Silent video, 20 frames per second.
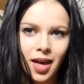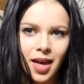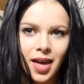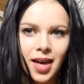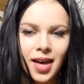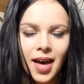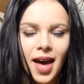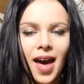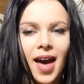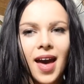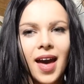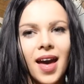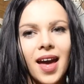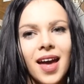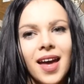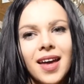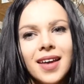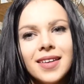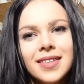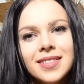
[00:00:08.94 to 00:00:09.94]
Hey
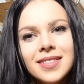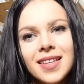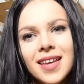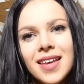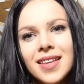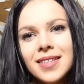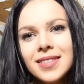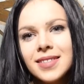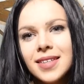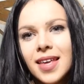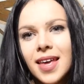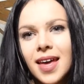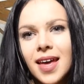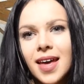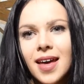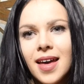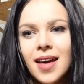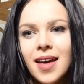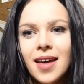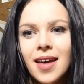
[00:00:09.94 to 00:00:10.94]
guys, it's
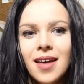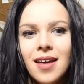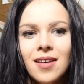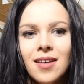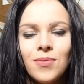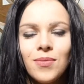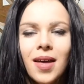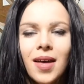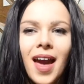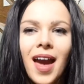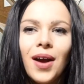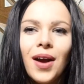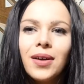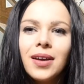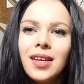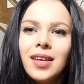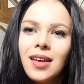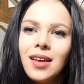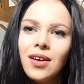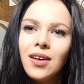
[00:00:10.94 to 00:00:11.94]
Kim. How are
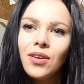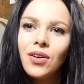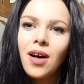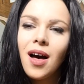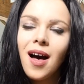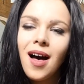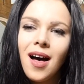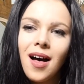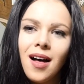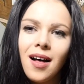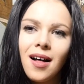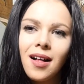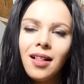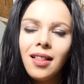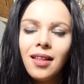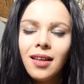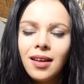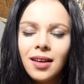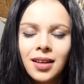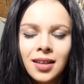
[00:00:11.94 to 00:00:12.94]
you
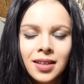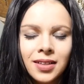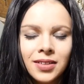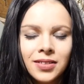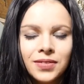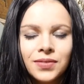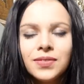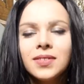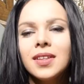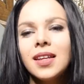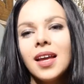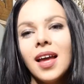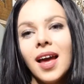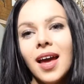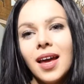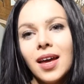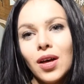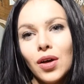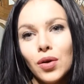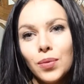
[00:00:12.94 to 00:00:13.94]
all?
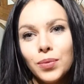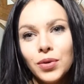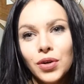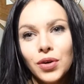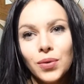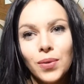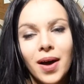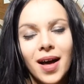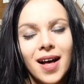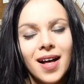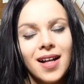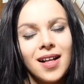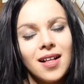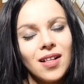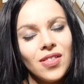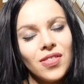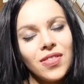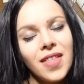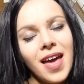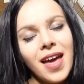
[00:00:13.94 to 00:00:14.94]
I hope you're
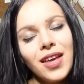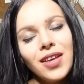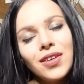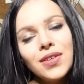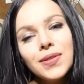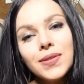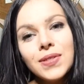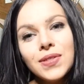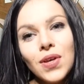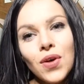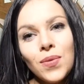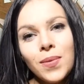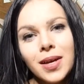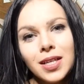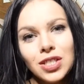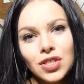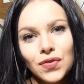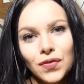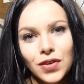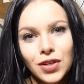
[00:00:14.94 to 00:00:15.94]
well. Thank you so
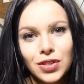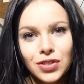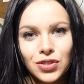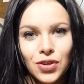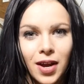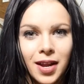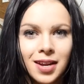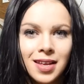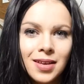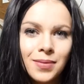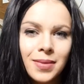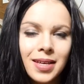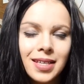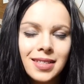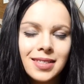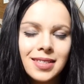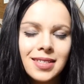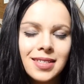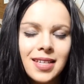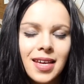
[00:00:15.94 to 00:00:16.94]
much for joining
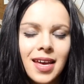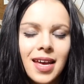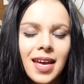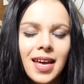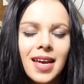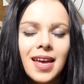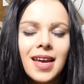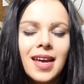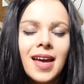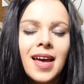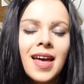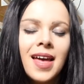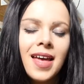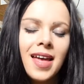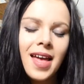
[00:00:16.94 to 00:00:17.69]
me today.